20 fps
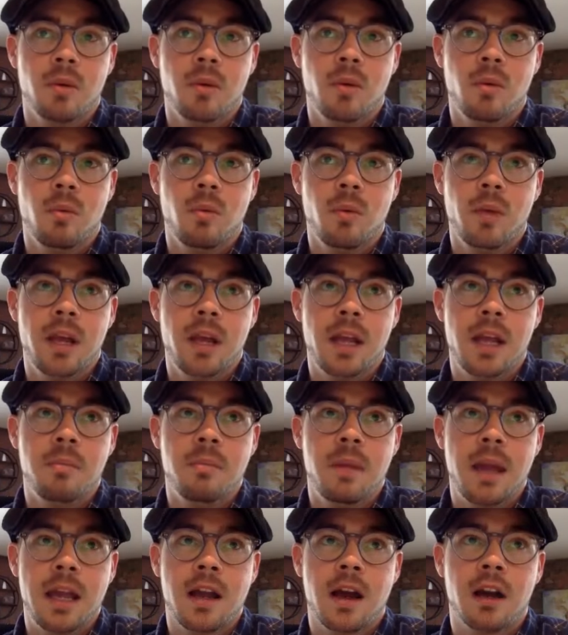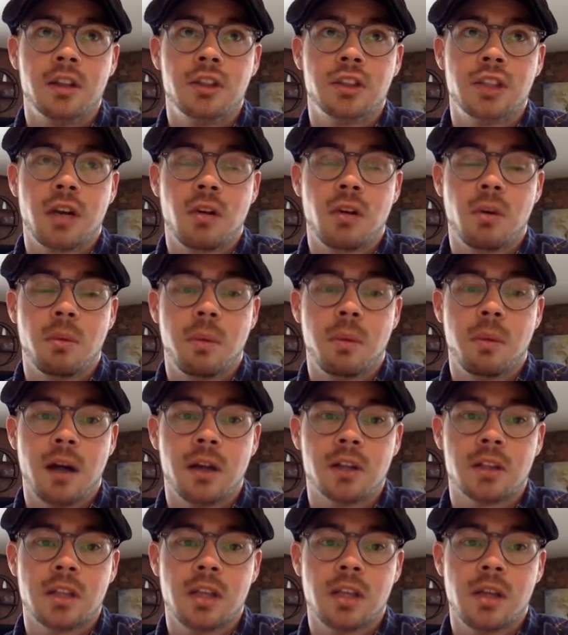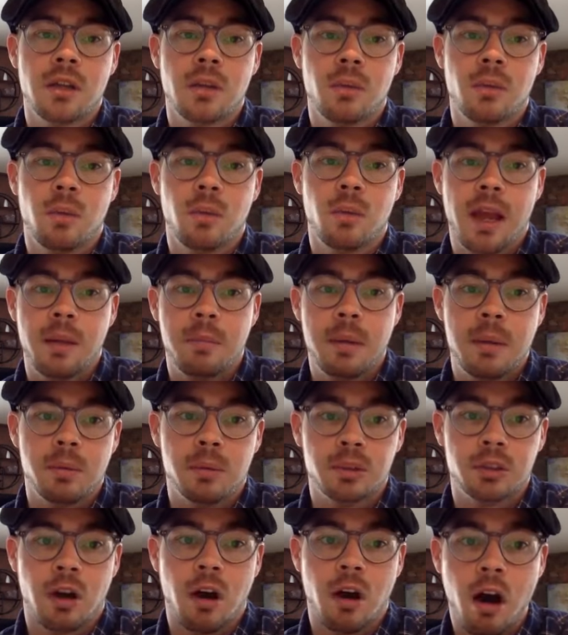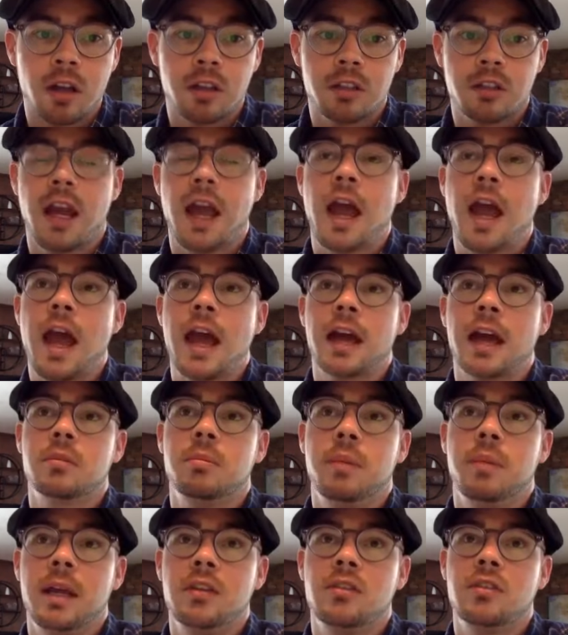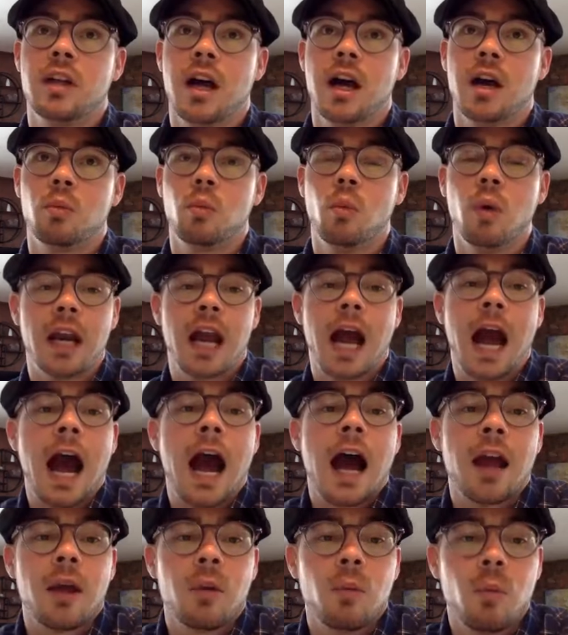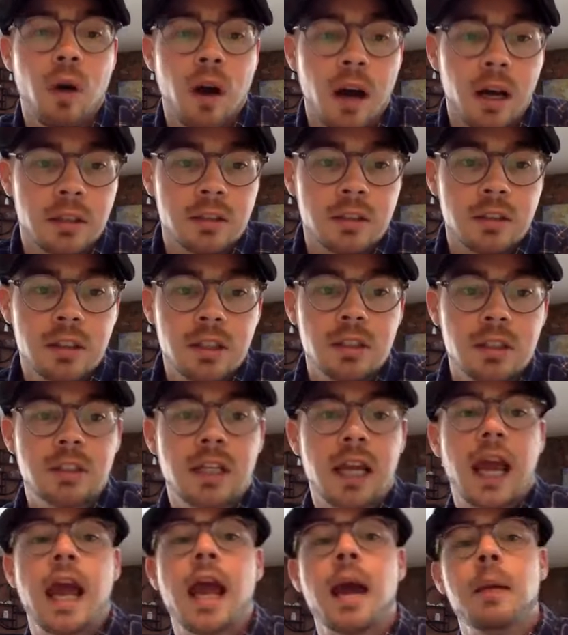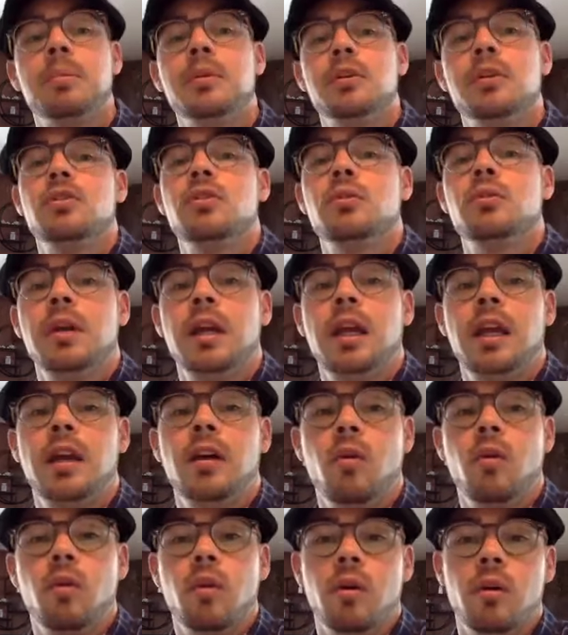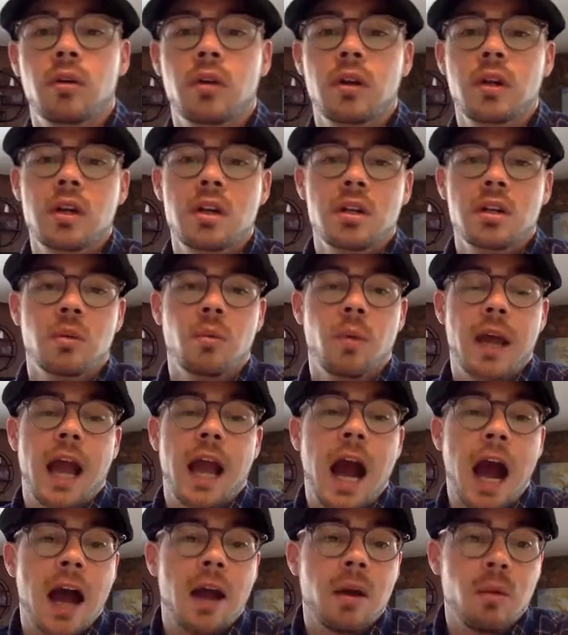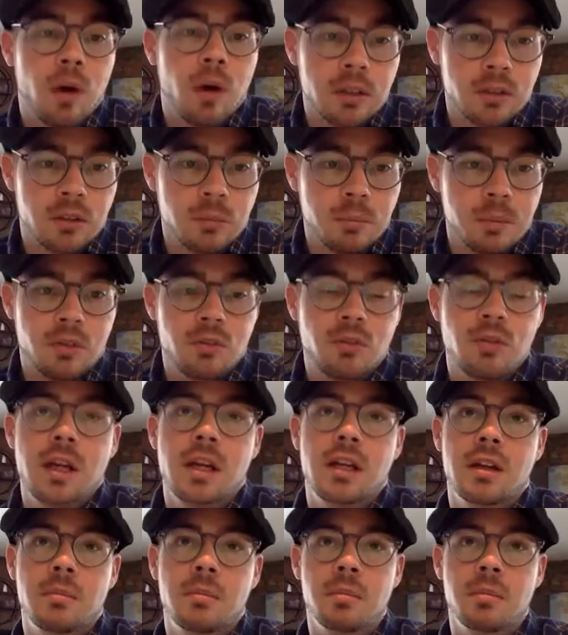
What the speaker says: We make our general policy of the way people ought to act based on what I want to happen to me or the way I want to be treated.